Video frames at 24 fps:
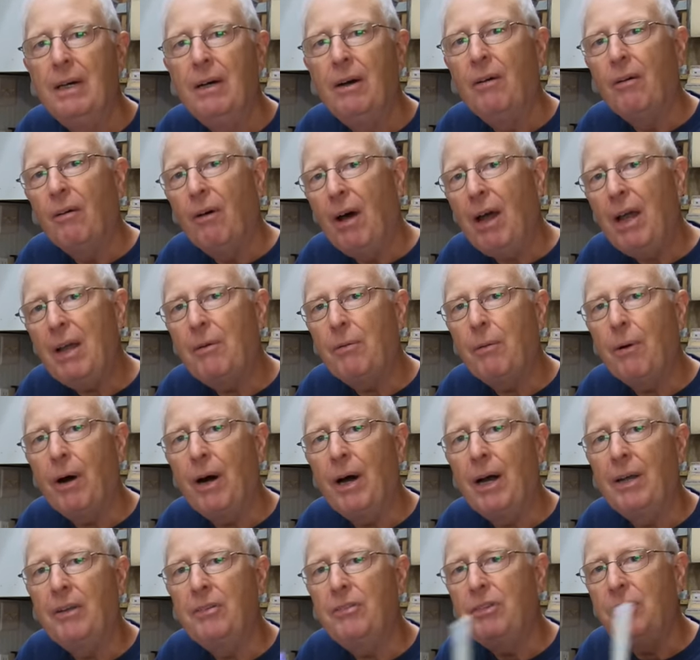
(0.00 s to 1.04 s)

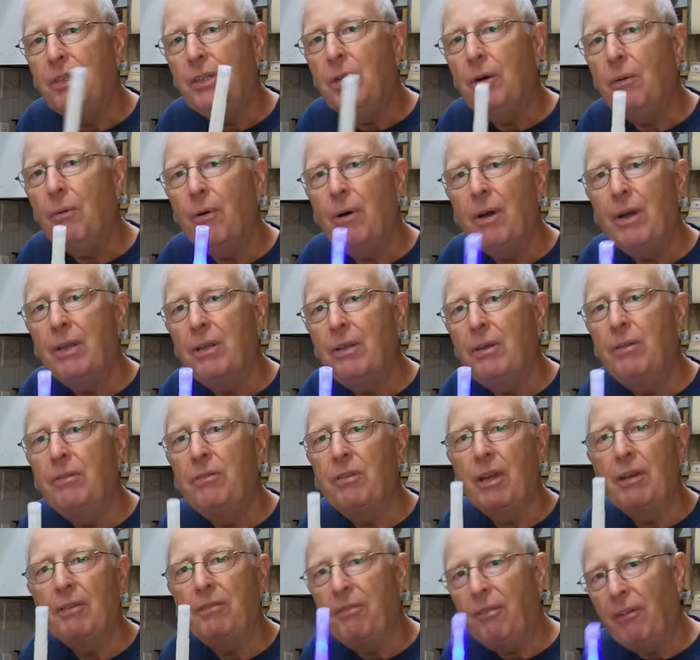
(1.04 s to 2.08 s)
Likewise, you don't want to use
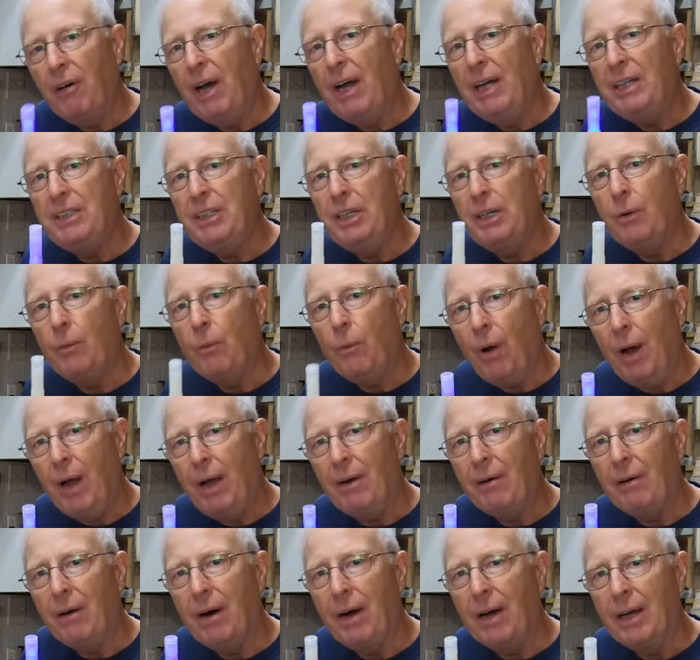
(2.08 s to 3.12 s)
a flashing
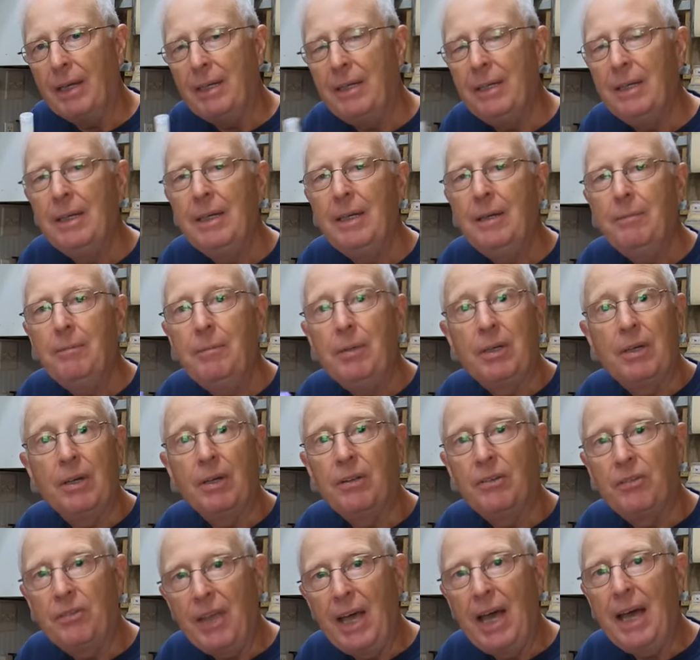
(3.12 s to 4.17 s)
white light
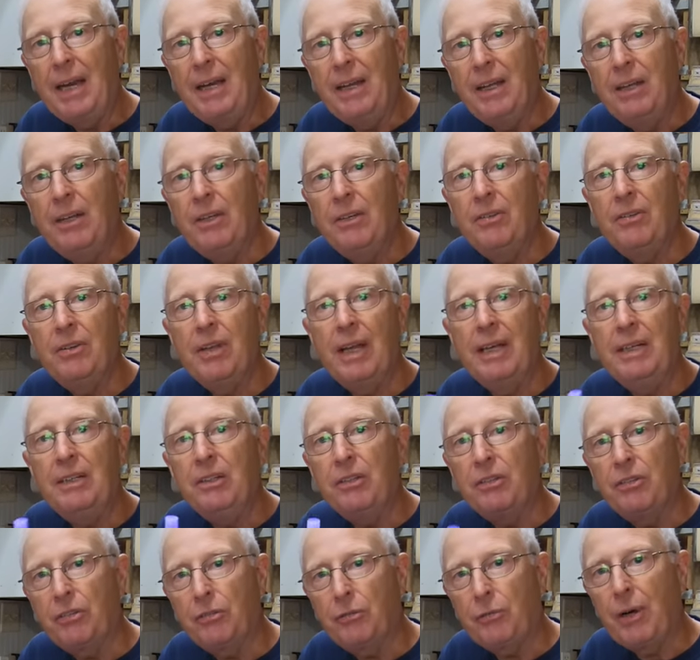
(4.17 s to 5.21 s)
because that is a
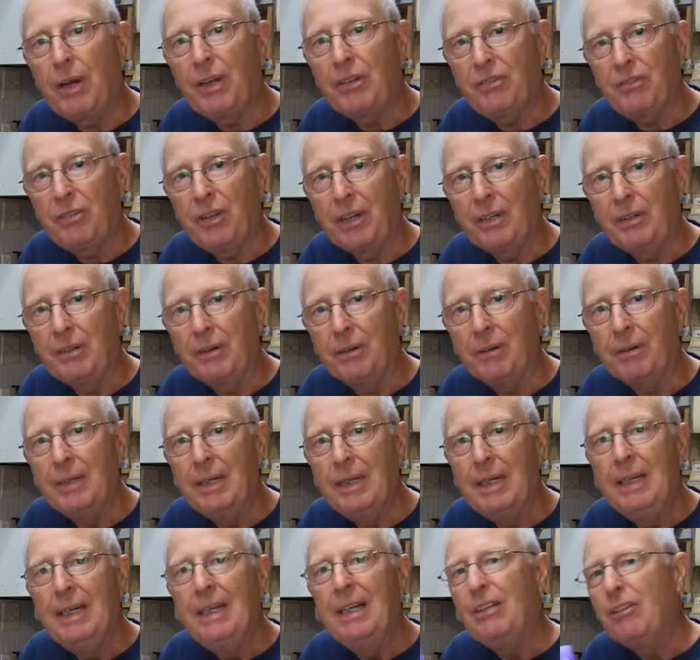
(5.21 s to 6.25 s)
distress signal.
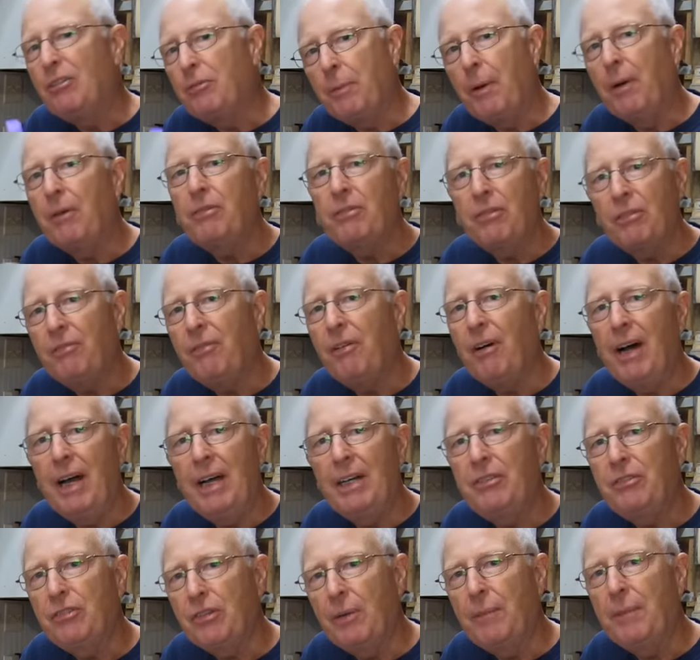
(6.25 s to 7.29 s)
It's supposed to
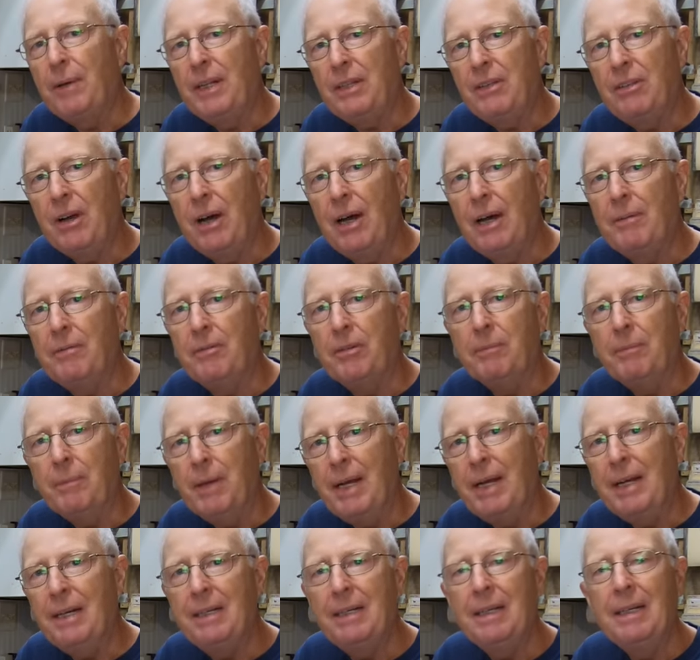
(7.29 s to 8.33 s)
flash so many times a
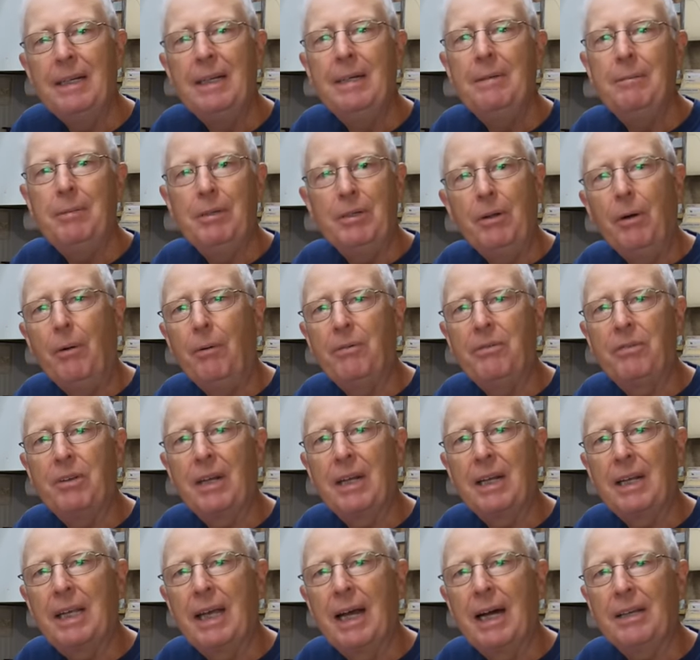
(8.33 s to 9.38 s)
minute, but no one's
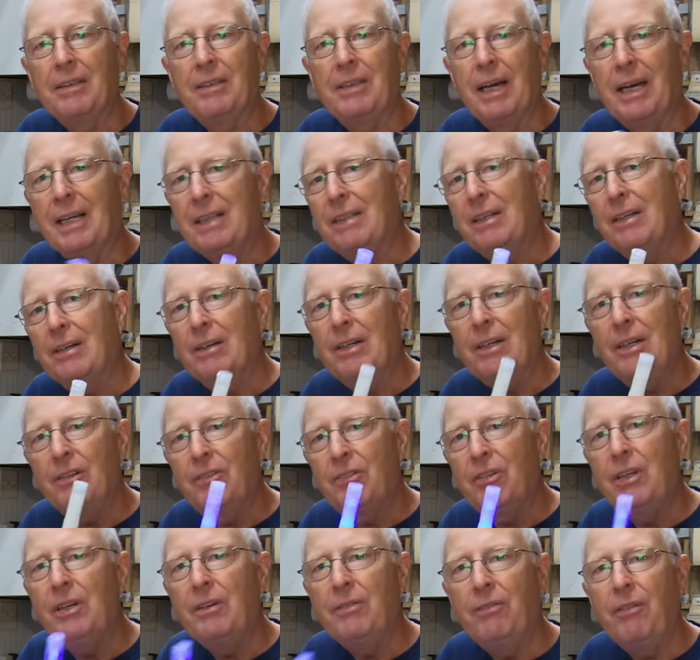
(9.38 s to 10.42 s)
going to count that. They're going to
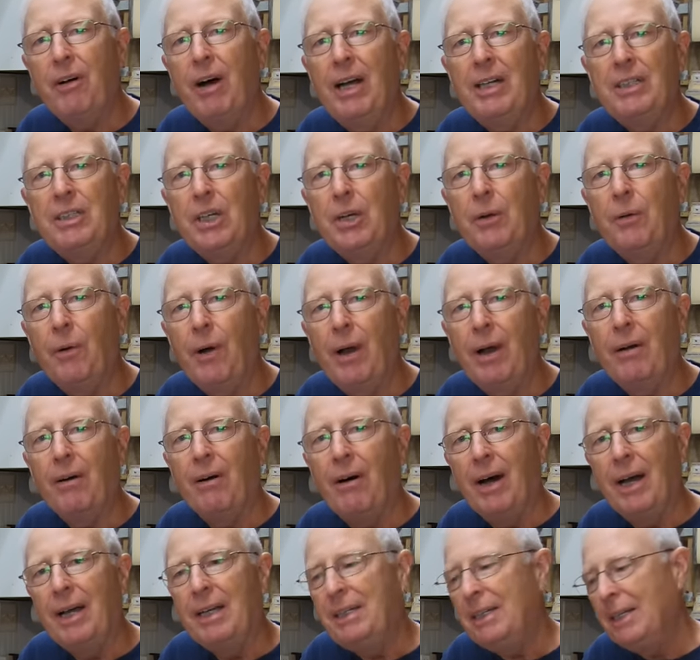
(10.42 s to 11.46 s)
see a flashing white
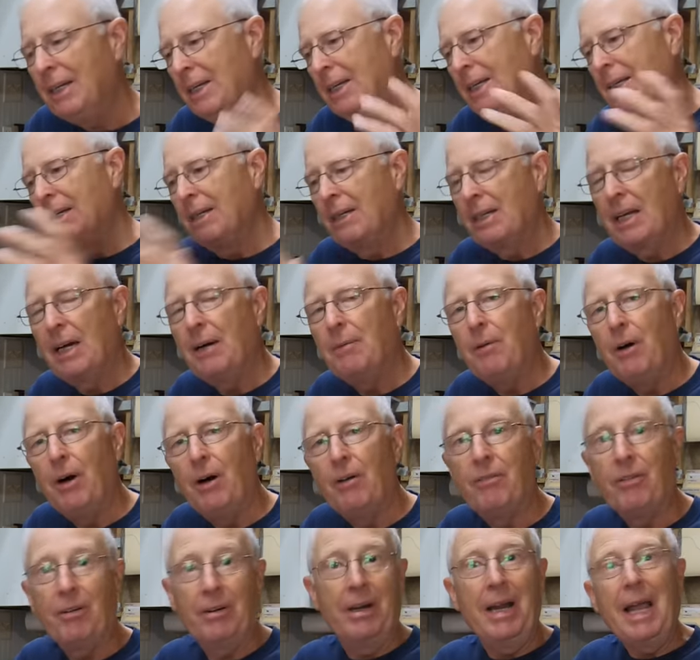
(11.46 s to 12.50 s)
light come
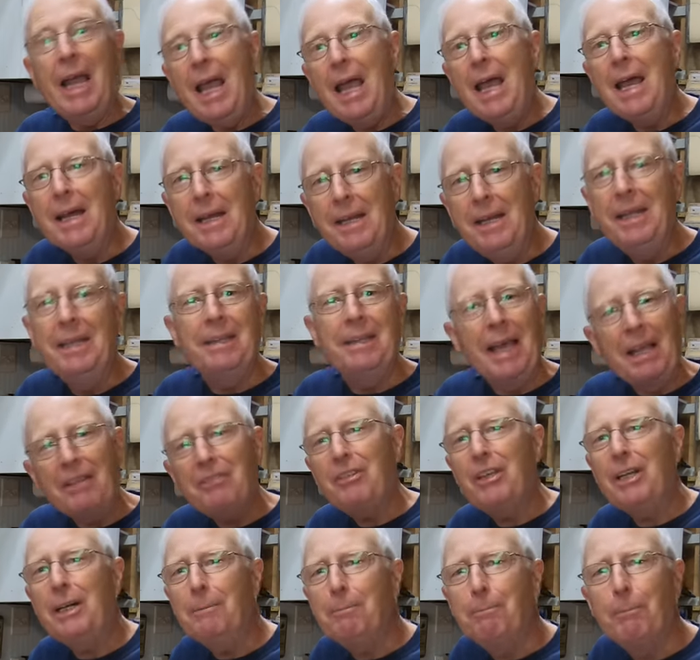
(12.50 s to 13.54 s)
over and that's
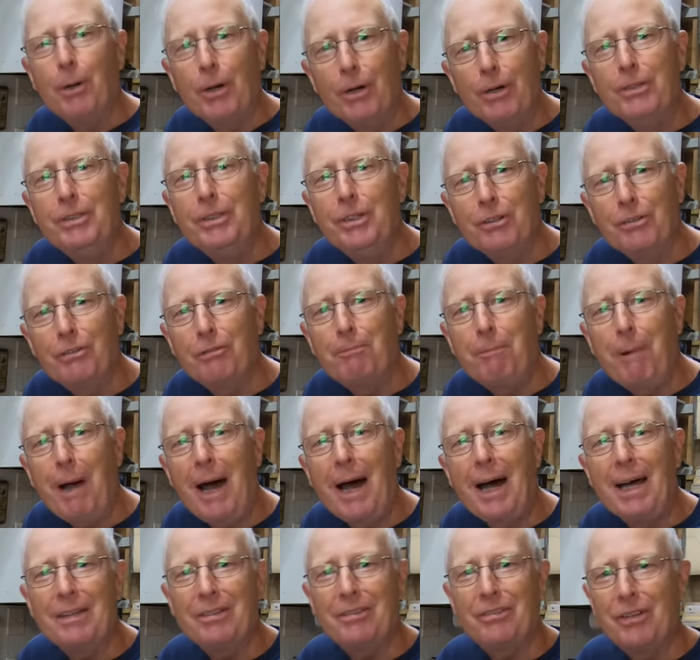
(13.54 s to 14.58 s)
going to burn your
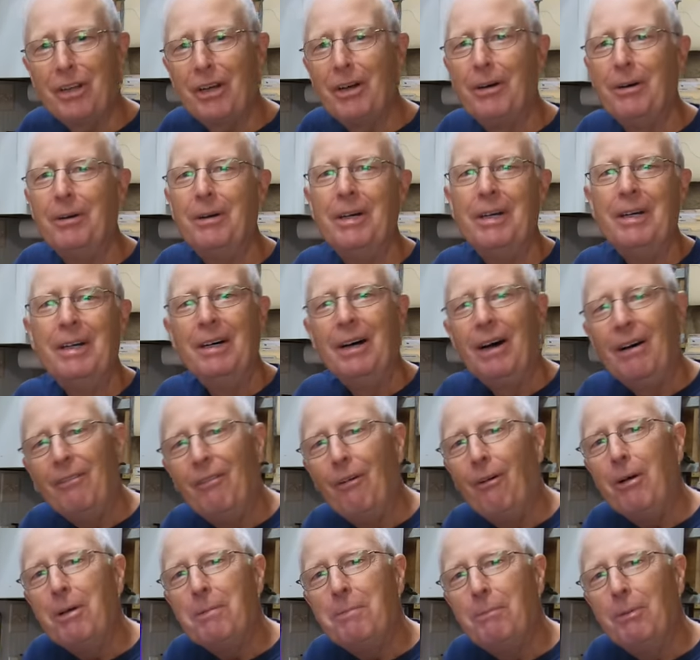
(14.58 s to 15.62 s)
spot. So
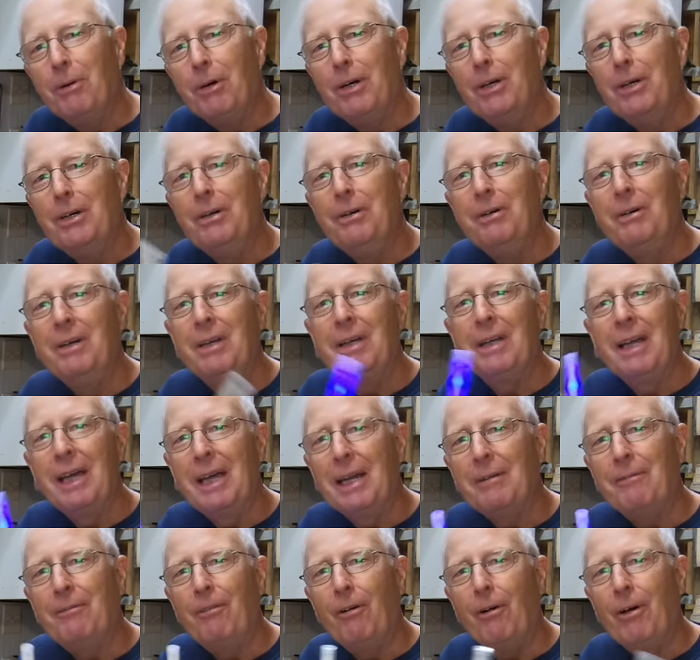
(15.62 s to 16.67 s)
avoid blue and
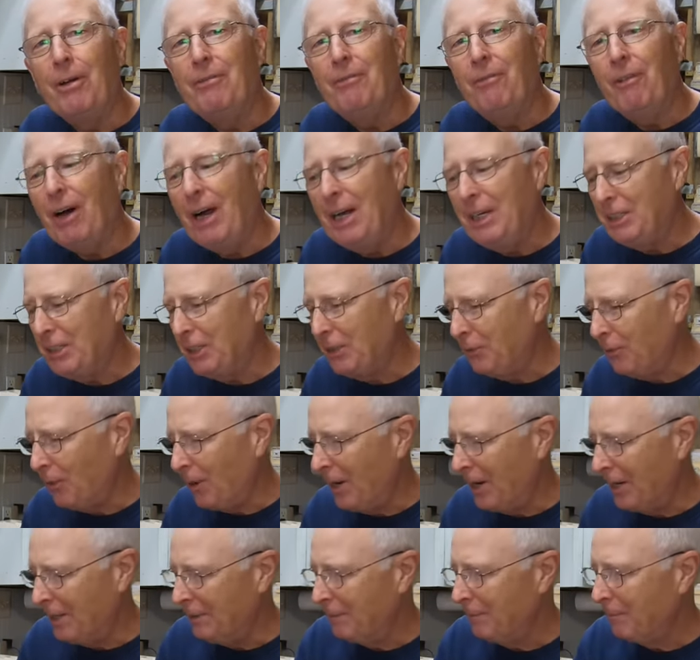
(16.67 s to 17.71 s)
avoid flashing
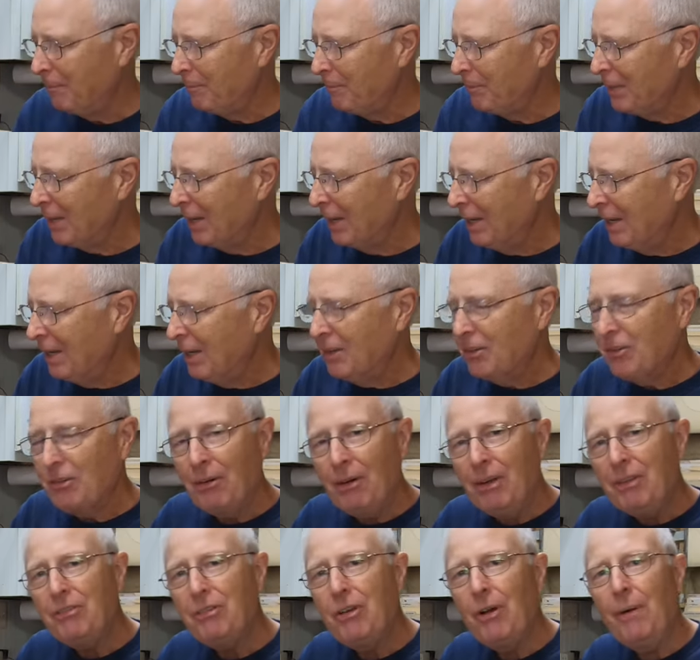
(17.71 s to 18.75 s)
white. So
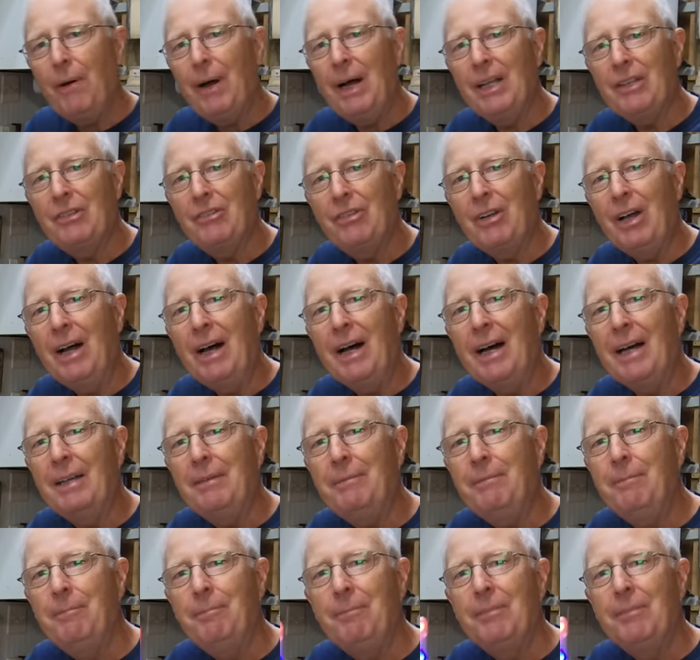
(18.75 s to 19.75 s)
let's go outside.